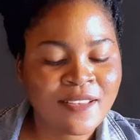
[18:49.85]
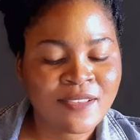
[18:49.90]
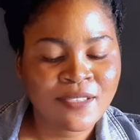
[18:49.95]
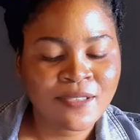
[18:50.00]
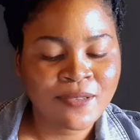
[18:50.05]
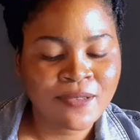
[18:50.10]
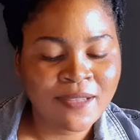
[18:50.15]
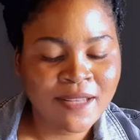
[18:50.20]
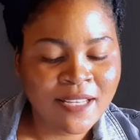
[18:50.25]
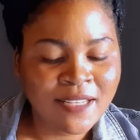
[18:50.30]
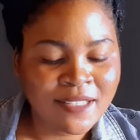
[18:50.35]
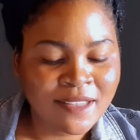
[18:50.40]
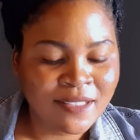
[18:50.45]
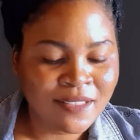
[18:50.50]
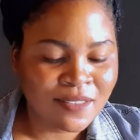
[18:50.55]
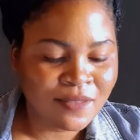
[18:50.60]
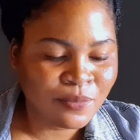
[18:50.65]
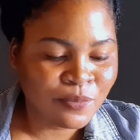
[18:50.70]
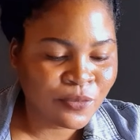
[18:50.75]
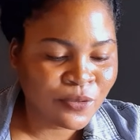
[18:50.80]
So that
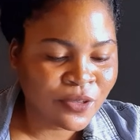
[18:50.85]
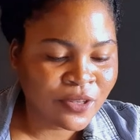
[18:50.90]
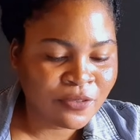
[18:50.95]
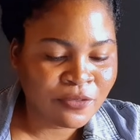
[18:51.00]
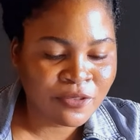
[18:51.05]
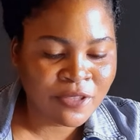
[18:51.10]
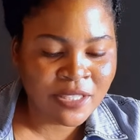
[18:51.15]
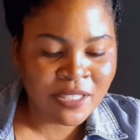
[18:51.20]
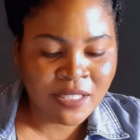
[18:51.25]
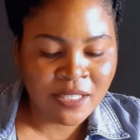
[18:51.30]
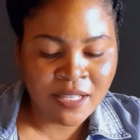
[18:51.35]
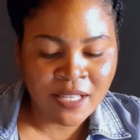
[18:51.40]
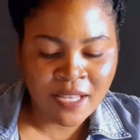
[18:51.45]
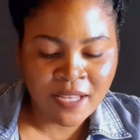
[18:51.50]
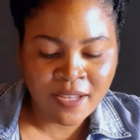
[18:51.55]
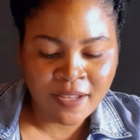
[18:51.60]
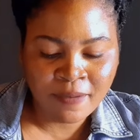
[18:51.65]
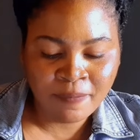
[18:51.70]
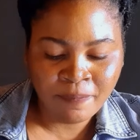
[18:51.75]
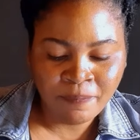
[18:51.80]
is what I've written
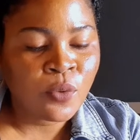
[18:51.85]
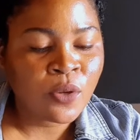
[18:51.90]
here.